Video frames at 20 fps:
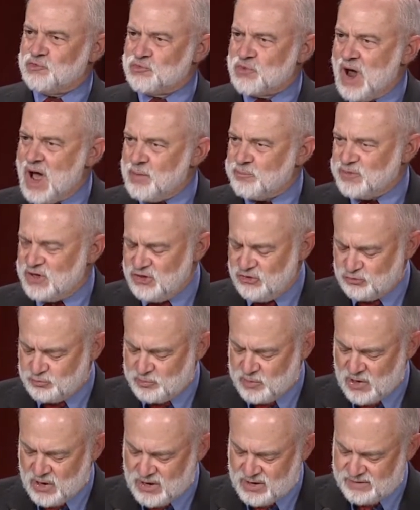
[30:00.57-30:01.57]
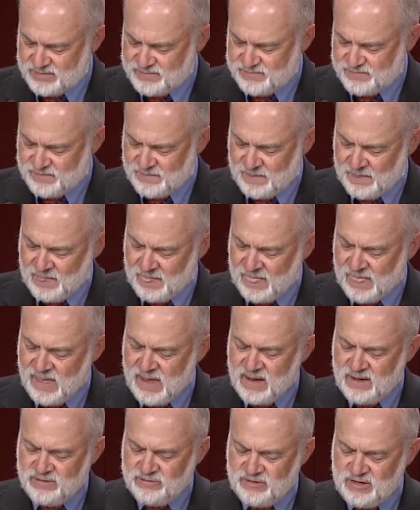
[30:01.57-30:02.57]
Romney's part.
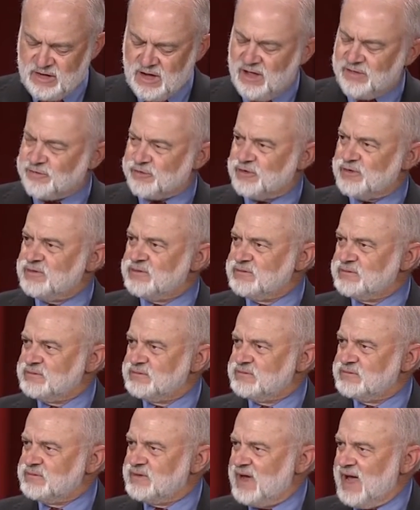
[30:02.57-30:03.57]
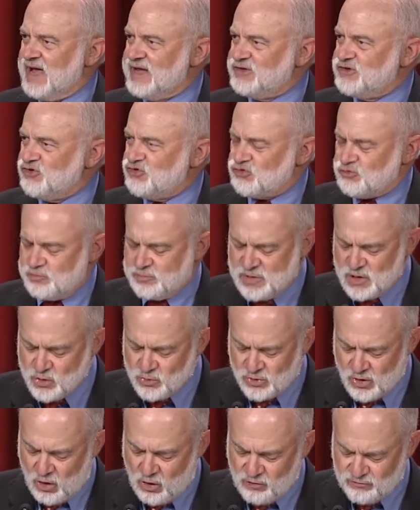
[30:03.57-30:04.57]
the other a
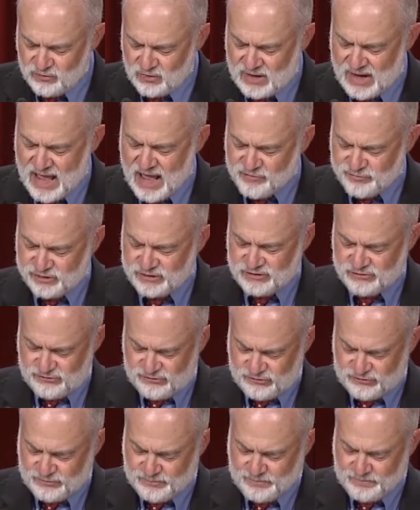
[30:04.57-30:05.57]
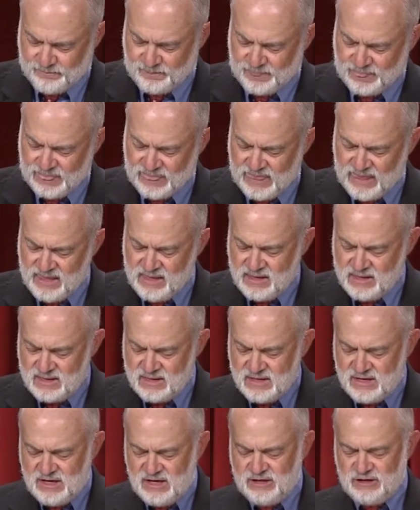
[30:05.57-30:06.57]
dispute over evidence.
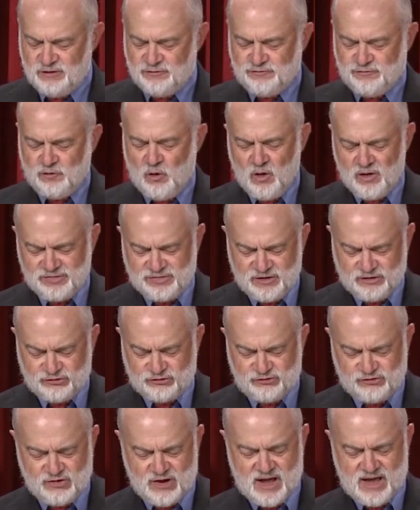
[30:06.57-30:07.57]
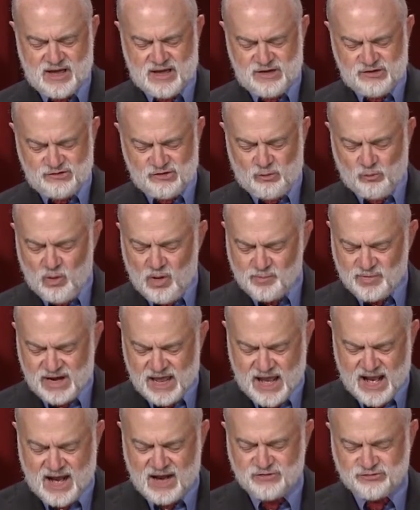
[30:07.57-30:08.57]
In the fourth exchange, a woman
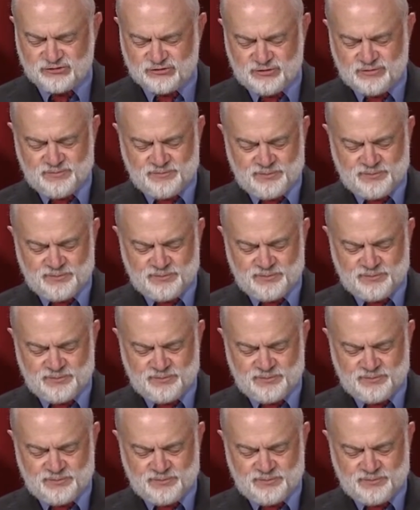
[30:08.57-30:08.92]
asked,